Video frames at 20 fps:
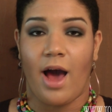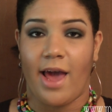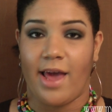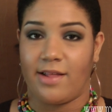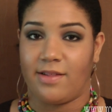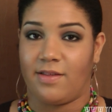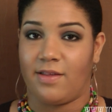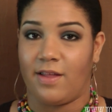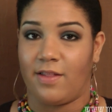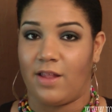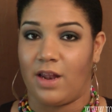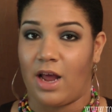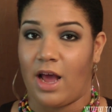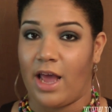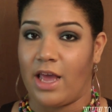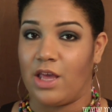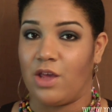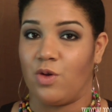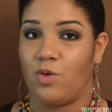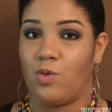I had said that
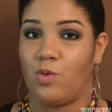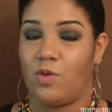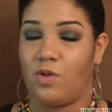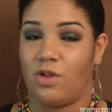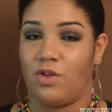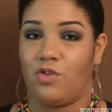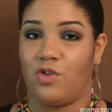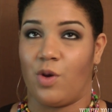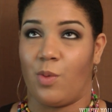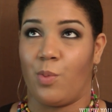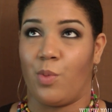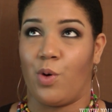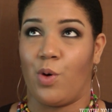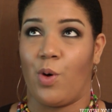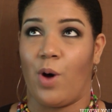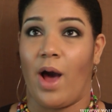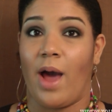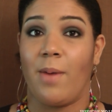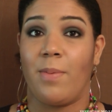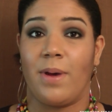I used the
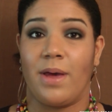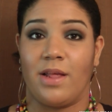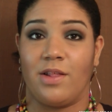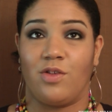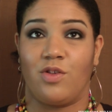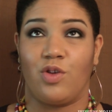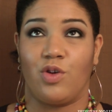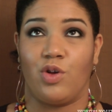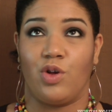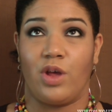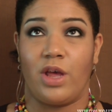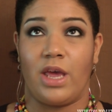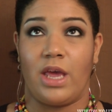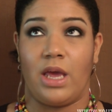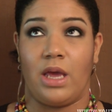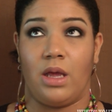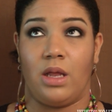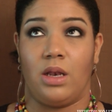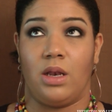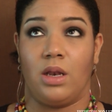jumbo eye pencil
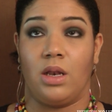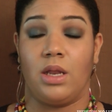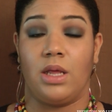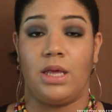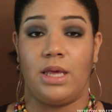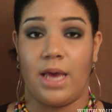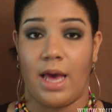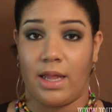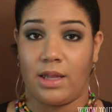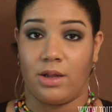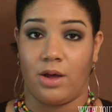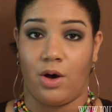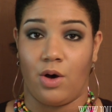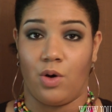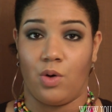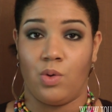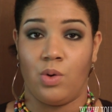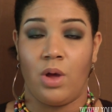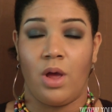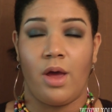in
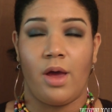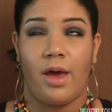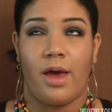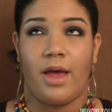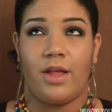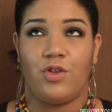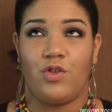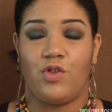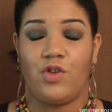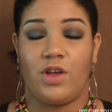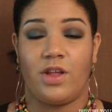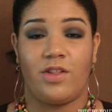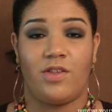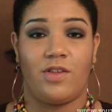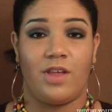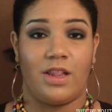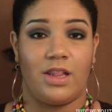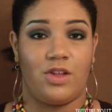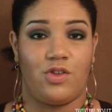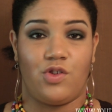yellow, and she had
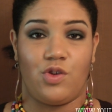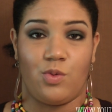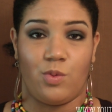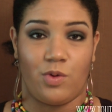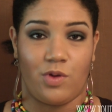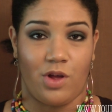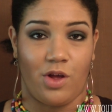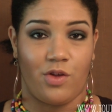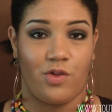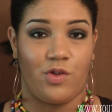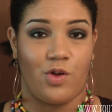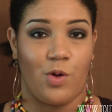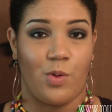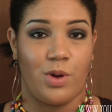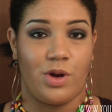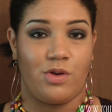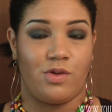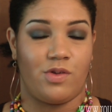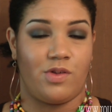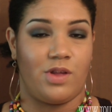said that she was
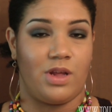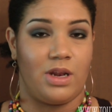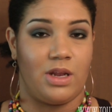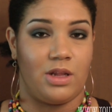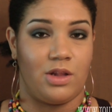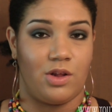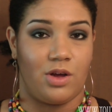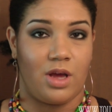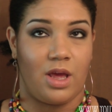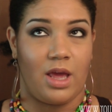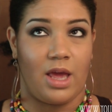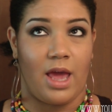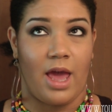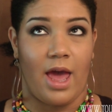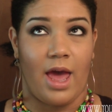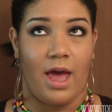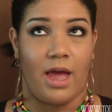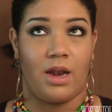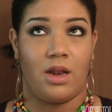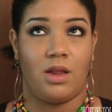also interested in looking
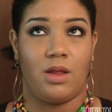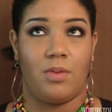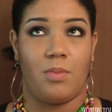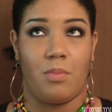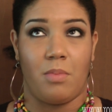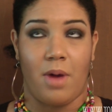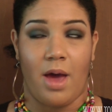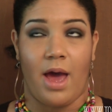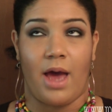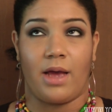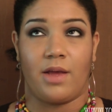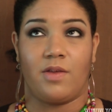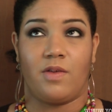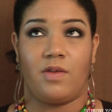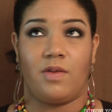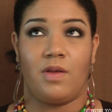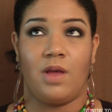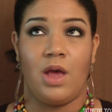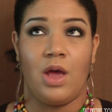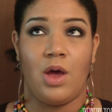at
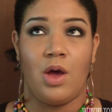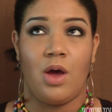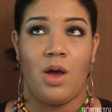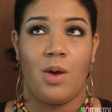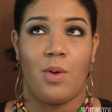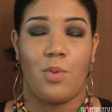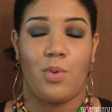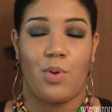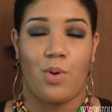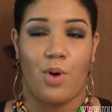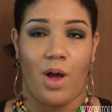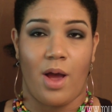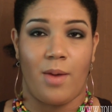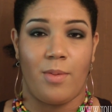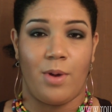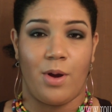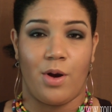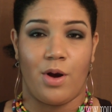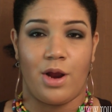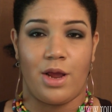MAC's
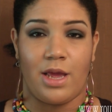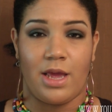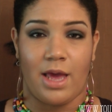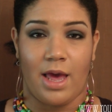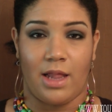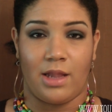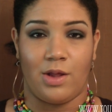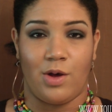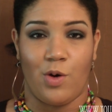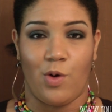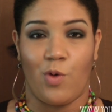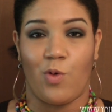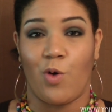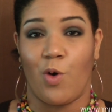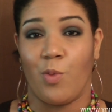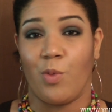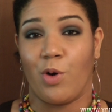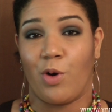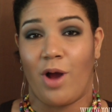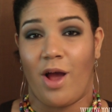primary yellow
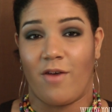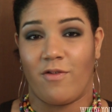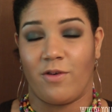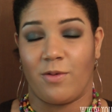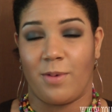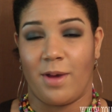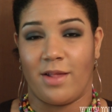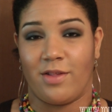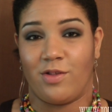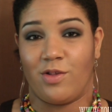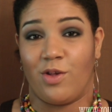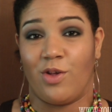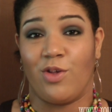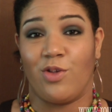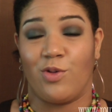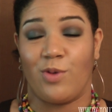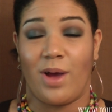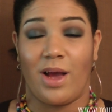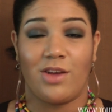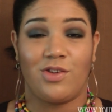chromographic pencil.
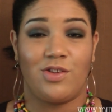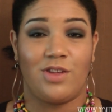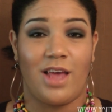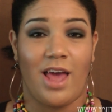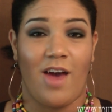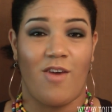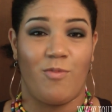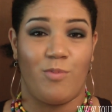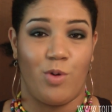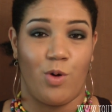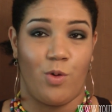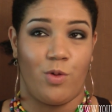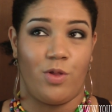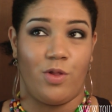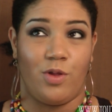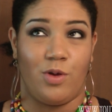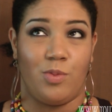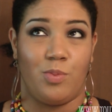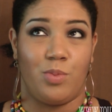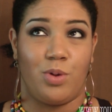So I actually have both
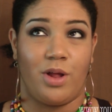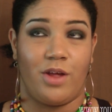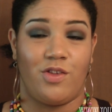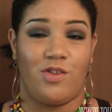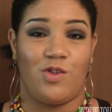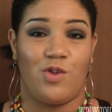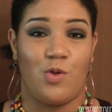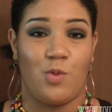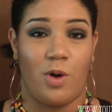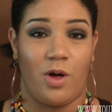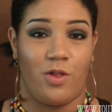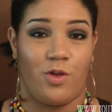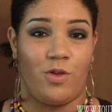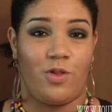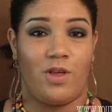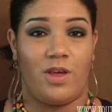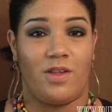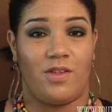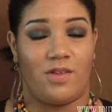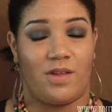of them, plus two other
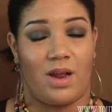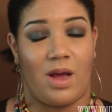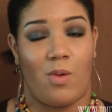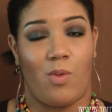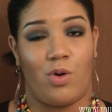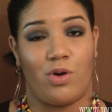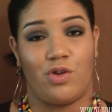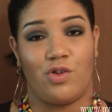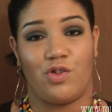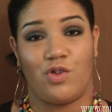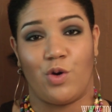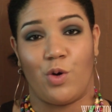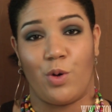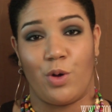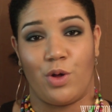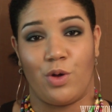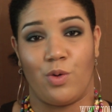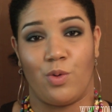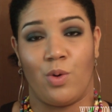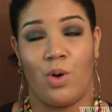things that I want to show
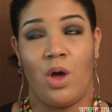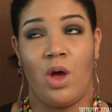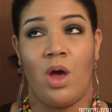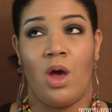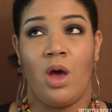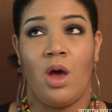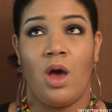you,